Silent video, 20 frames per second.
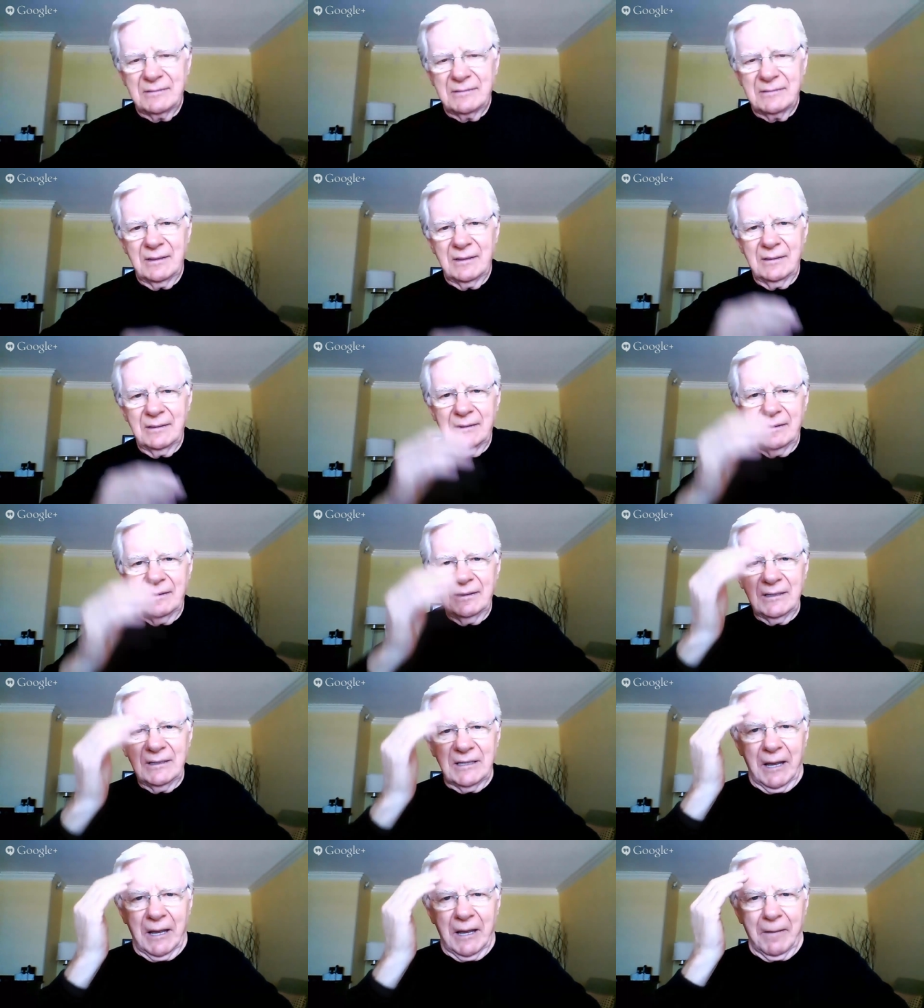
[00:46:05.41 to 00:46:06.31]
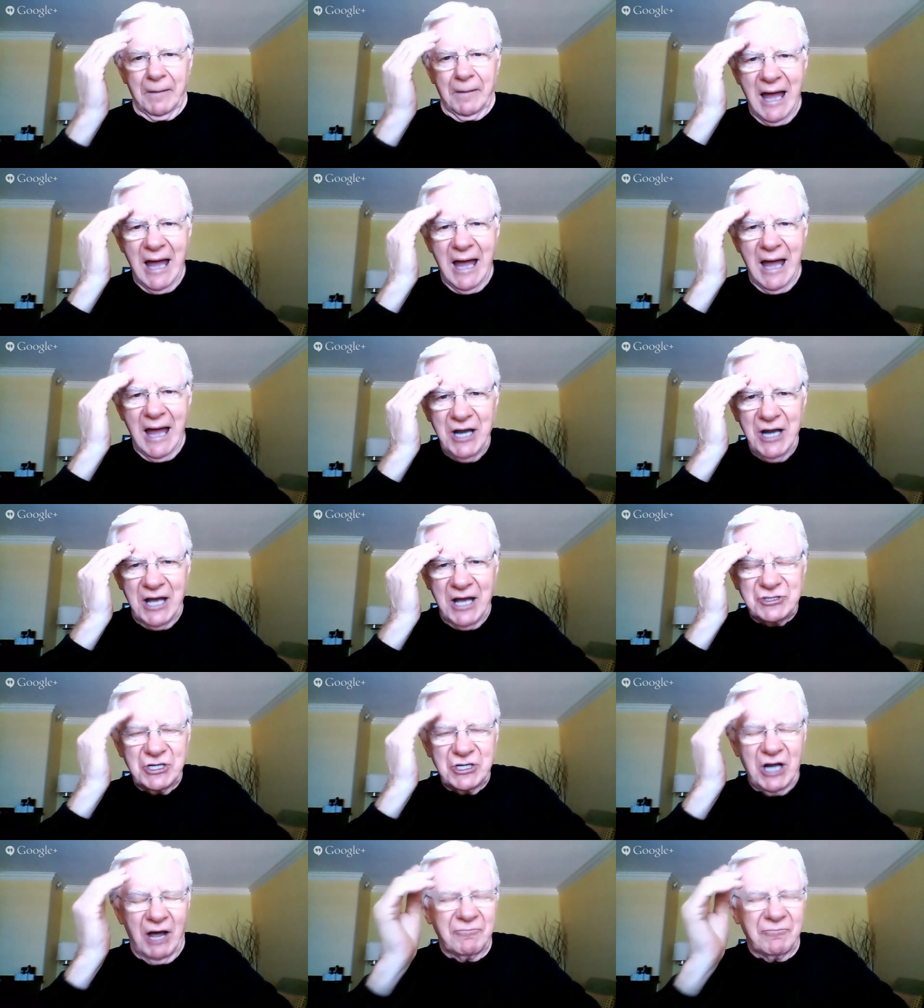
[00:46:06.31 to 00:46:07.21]
in the imagination of the
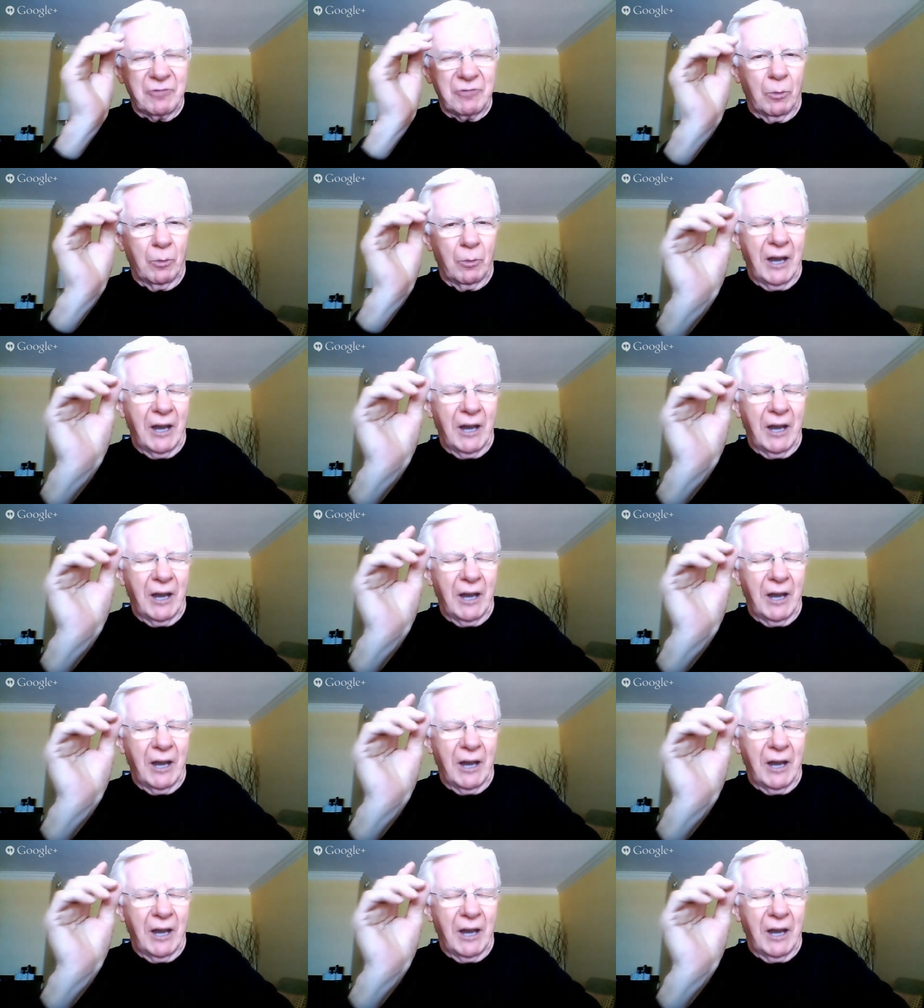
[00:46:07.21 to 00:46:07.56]
one who would